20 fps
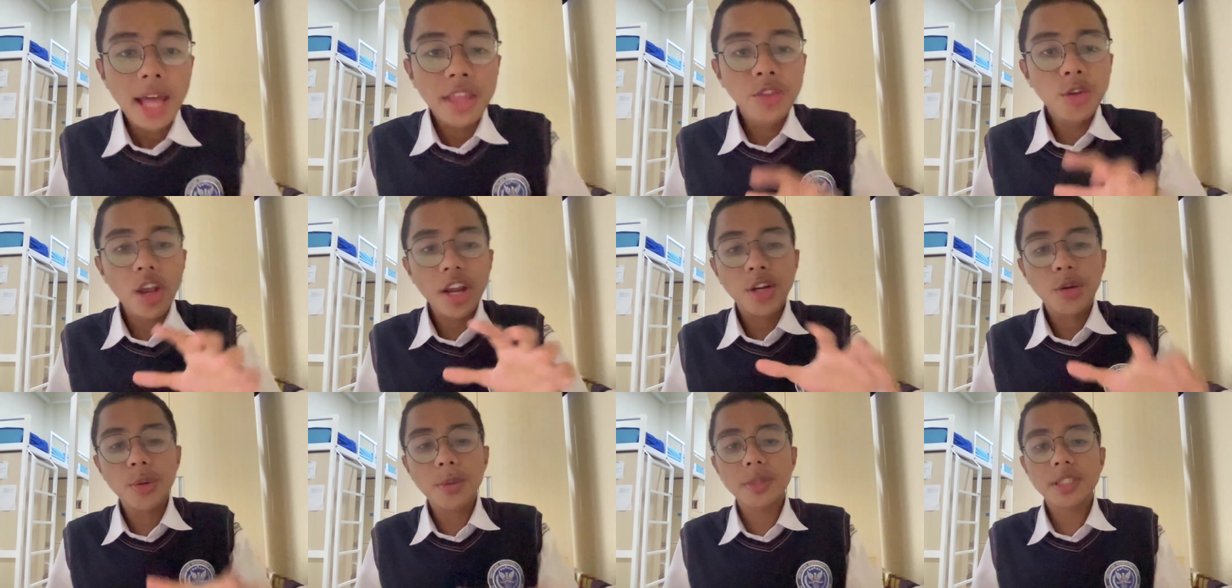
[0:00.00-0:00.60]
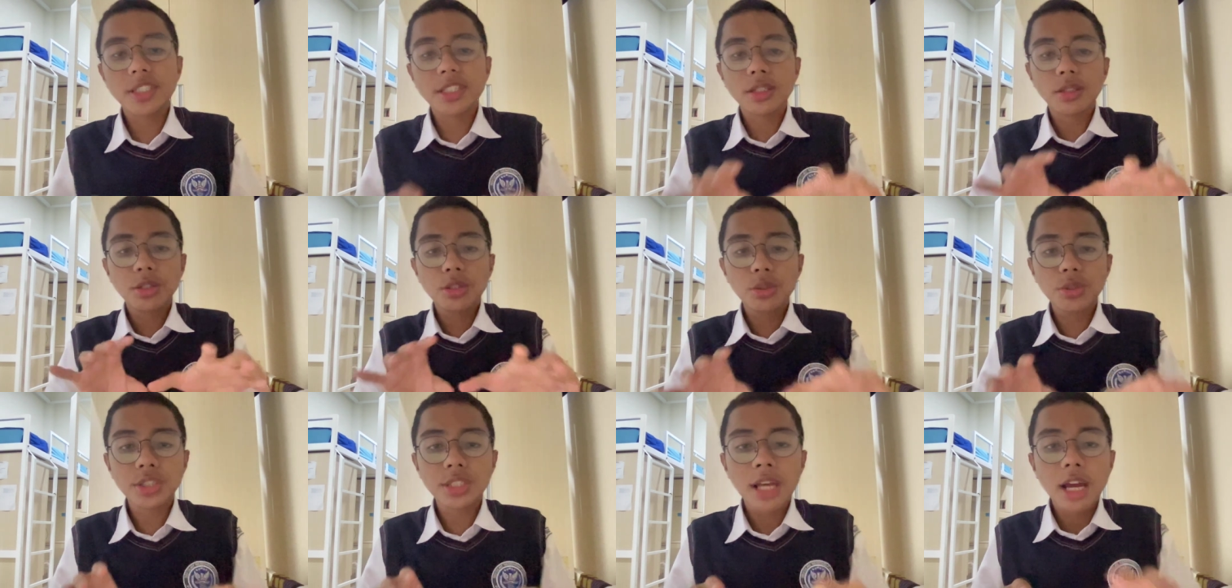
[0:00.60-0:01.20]
The agreements
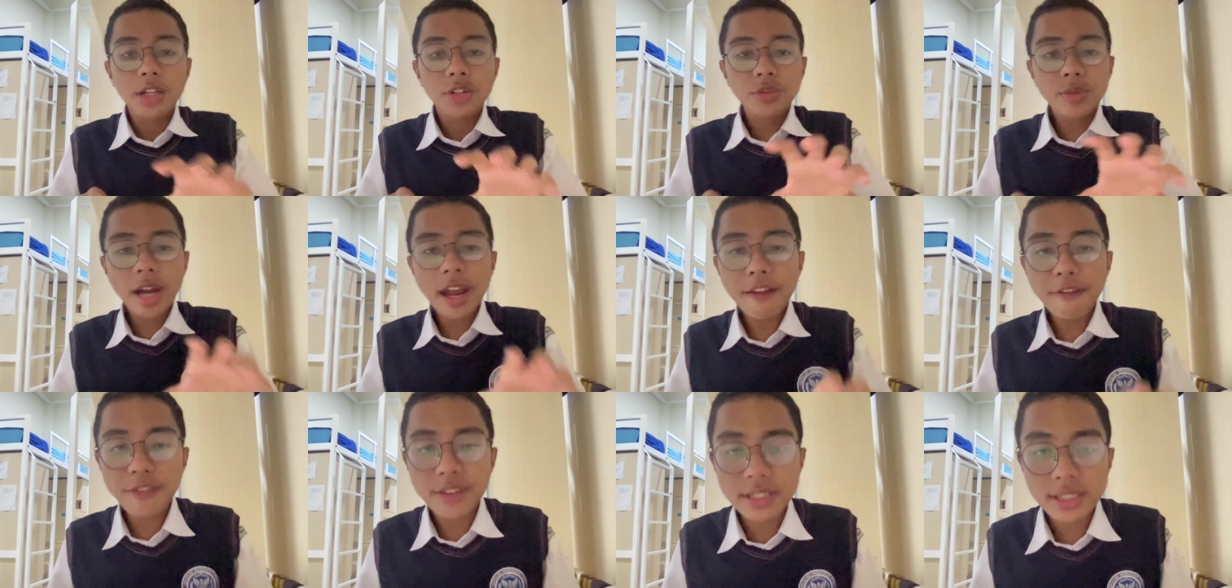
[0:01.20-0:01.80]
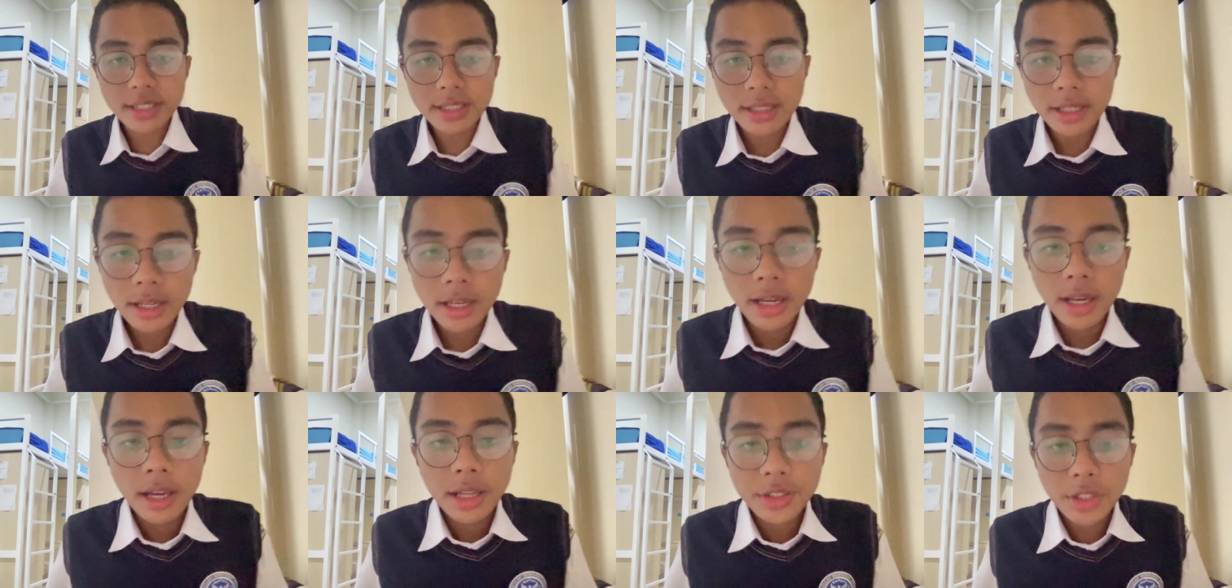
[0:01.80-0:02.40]
reduce tariffs,
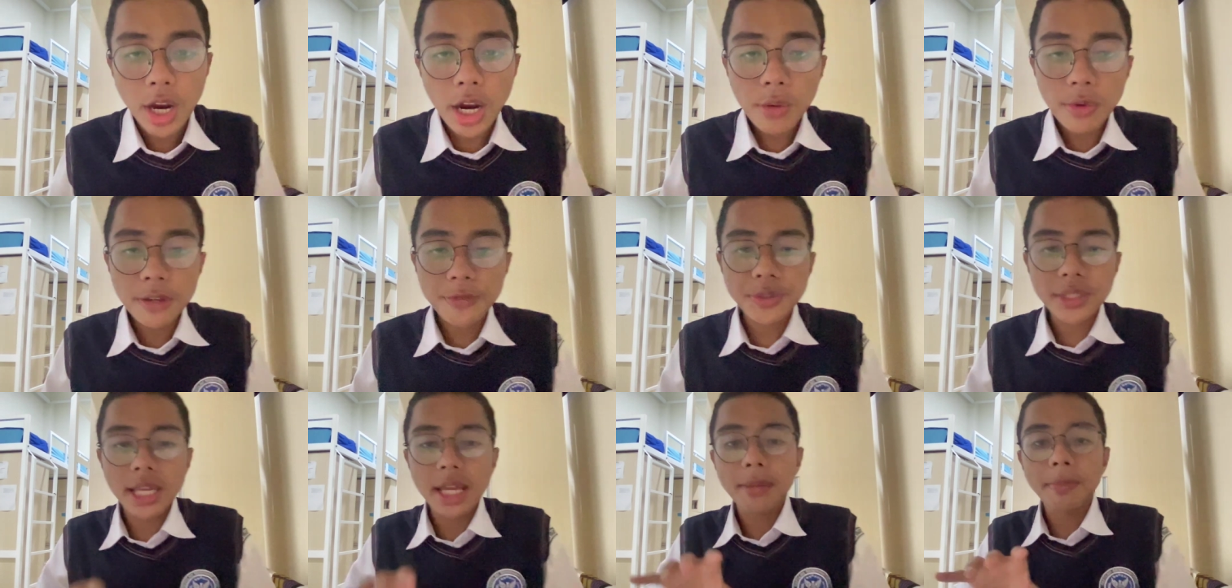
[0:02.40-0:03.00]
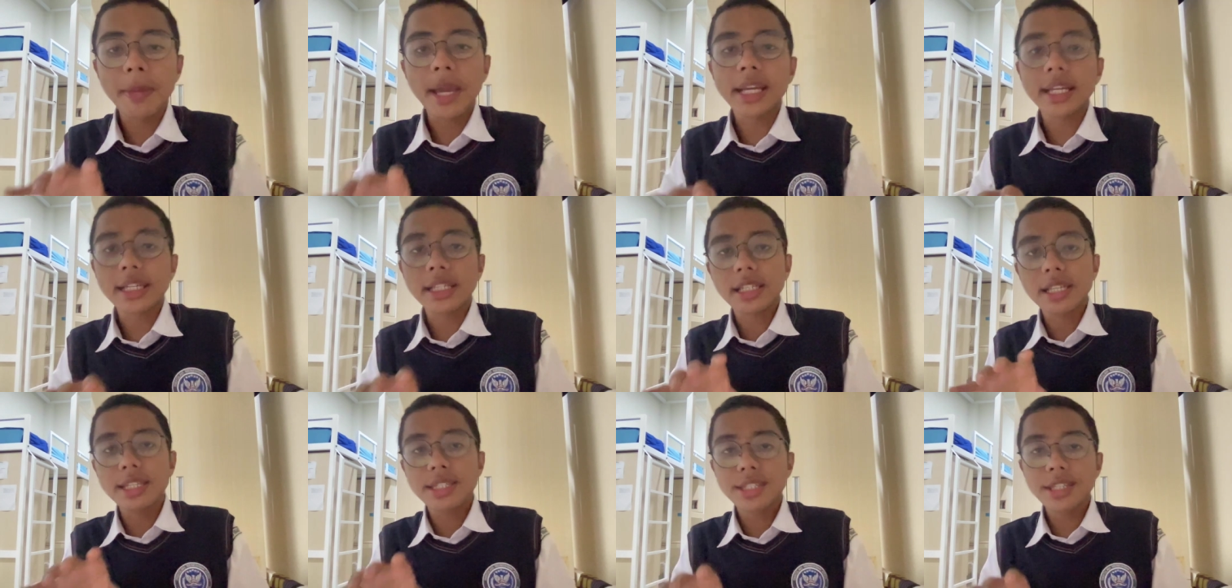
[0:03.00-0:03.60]
tariffs and make
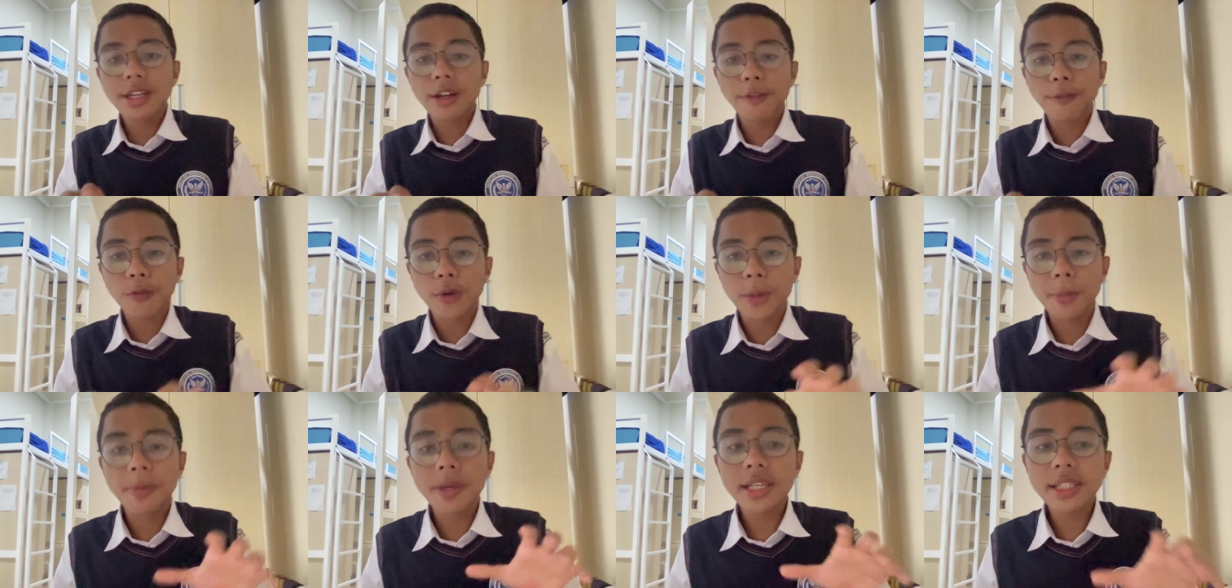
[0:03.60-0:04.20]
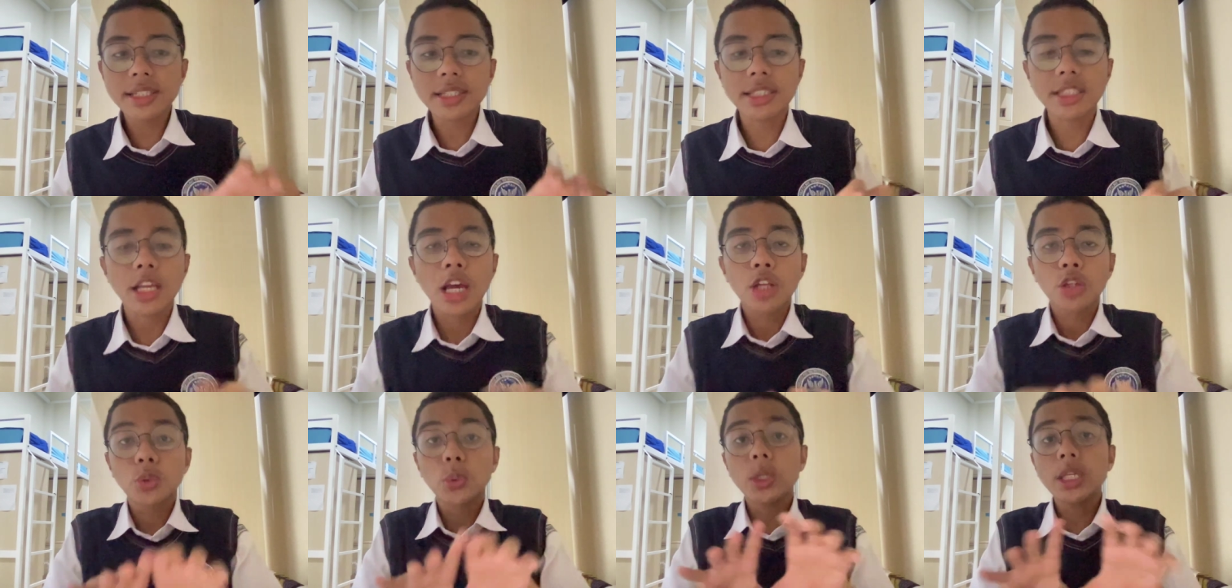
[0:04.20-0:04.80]
it easier for business
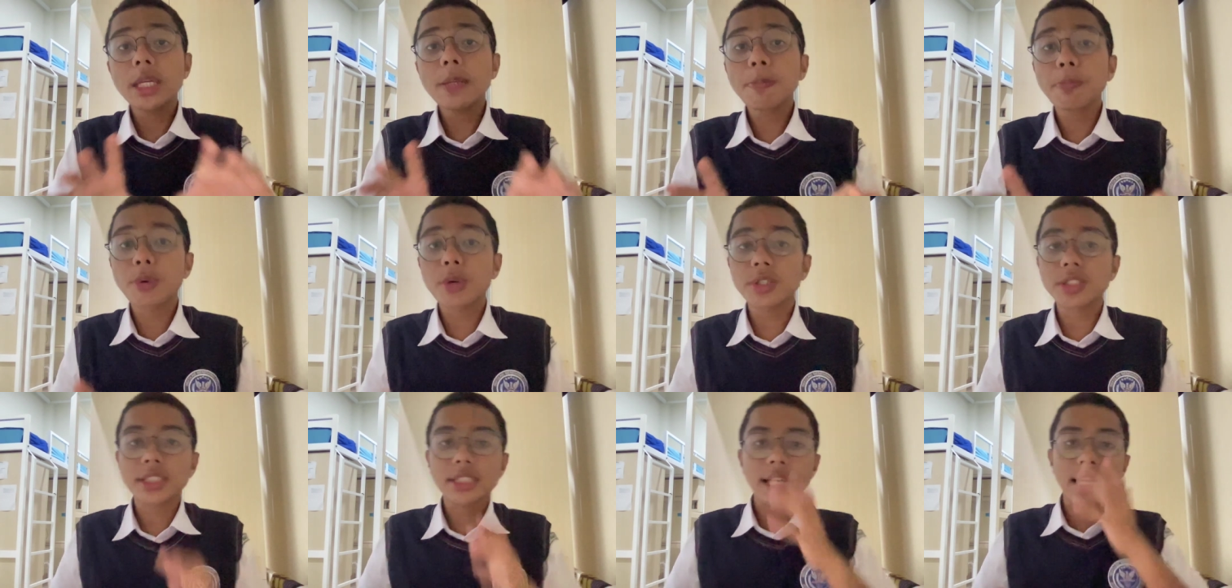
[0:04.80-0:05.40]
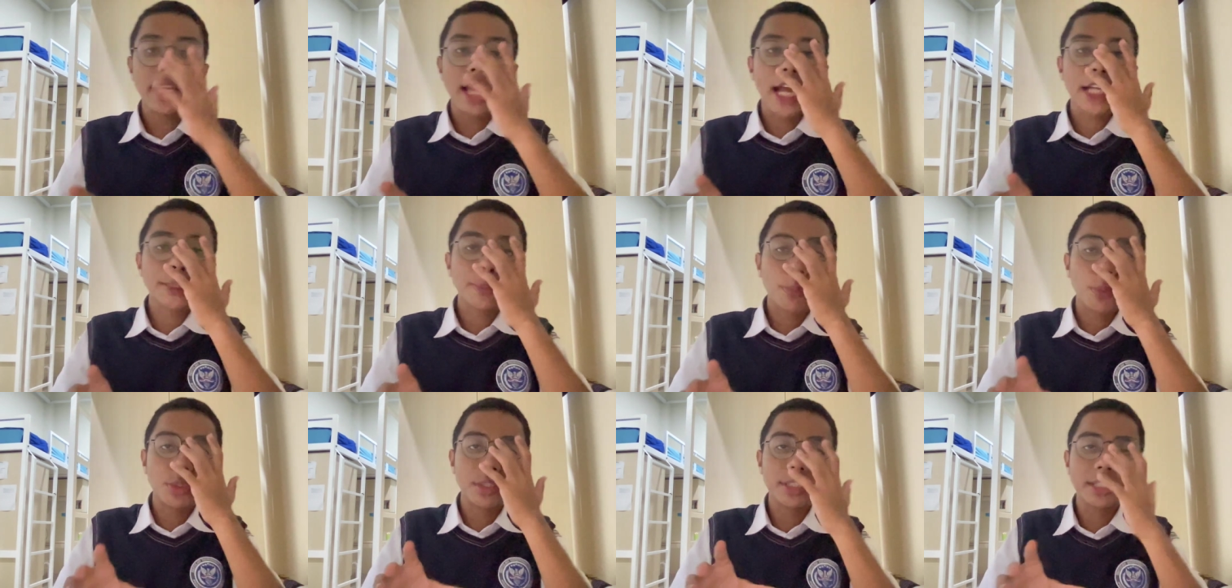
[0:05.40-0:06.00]
to import and
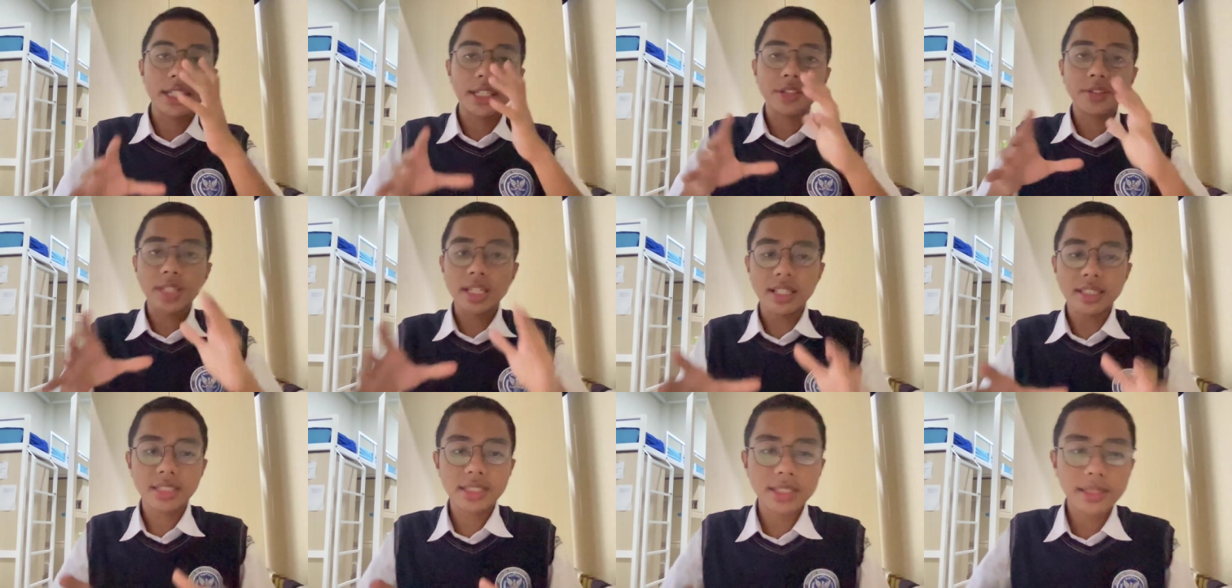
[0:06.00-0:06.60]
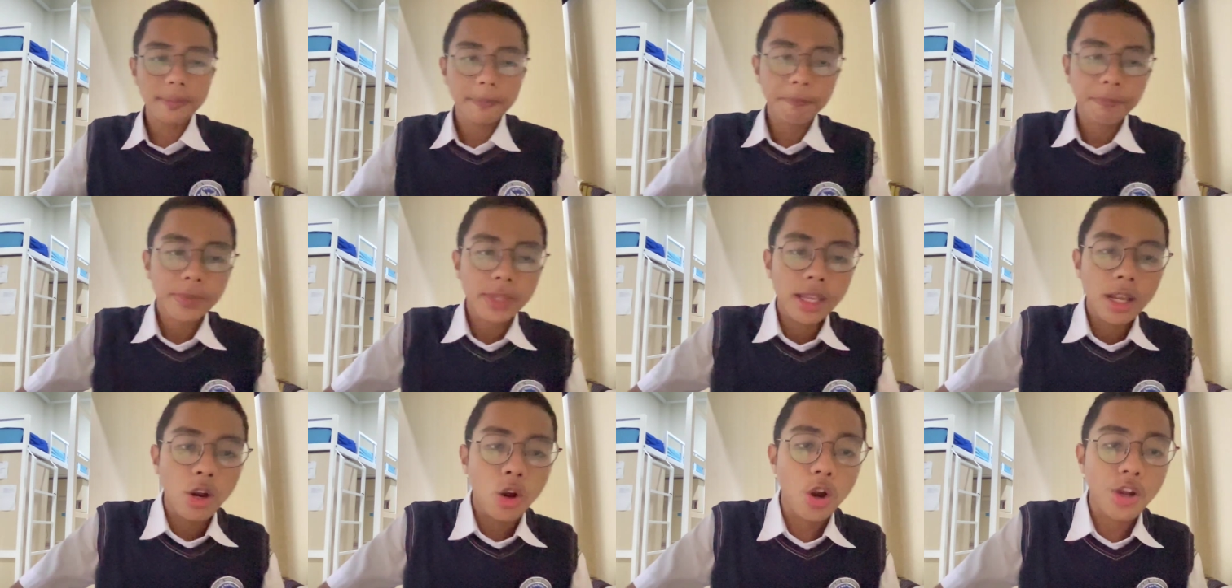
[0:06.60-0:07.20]
export their things
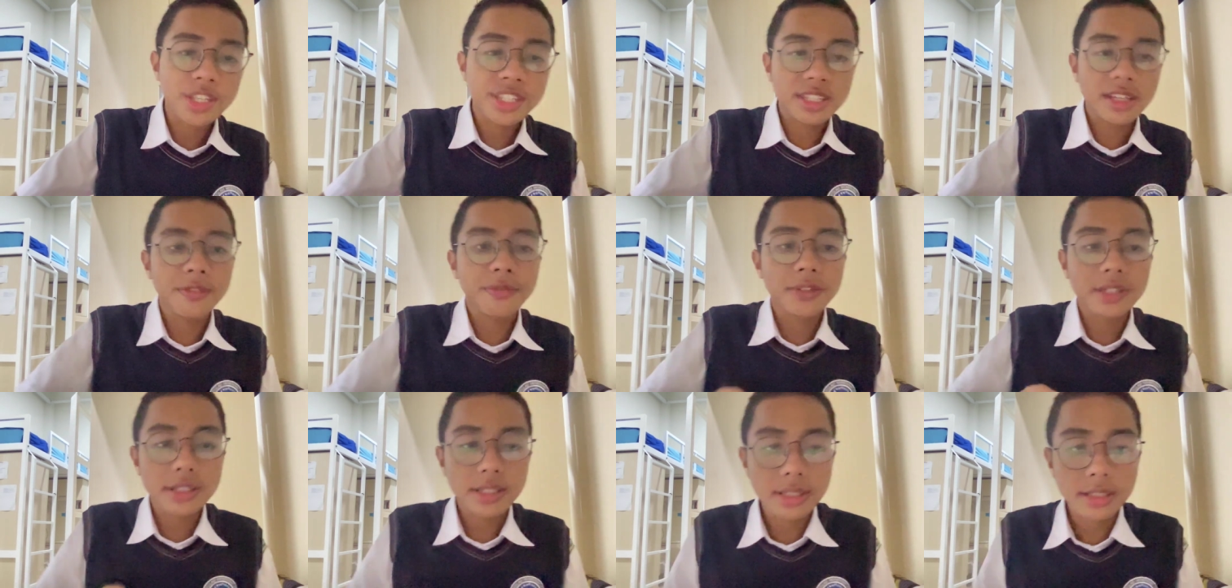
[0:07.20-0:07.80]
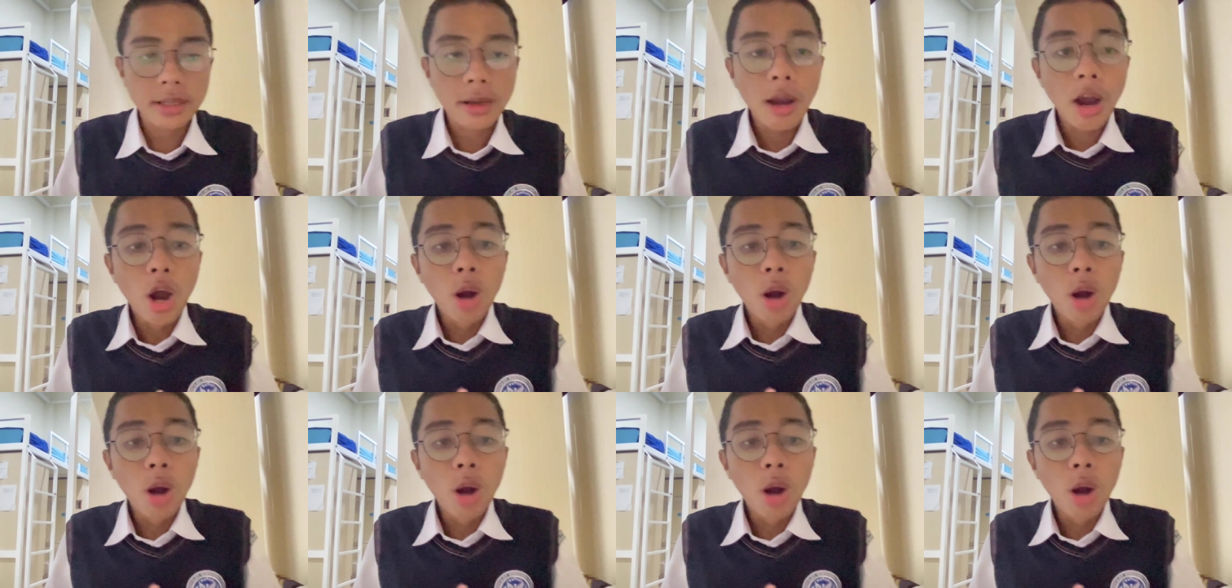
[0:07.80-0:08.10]
or services.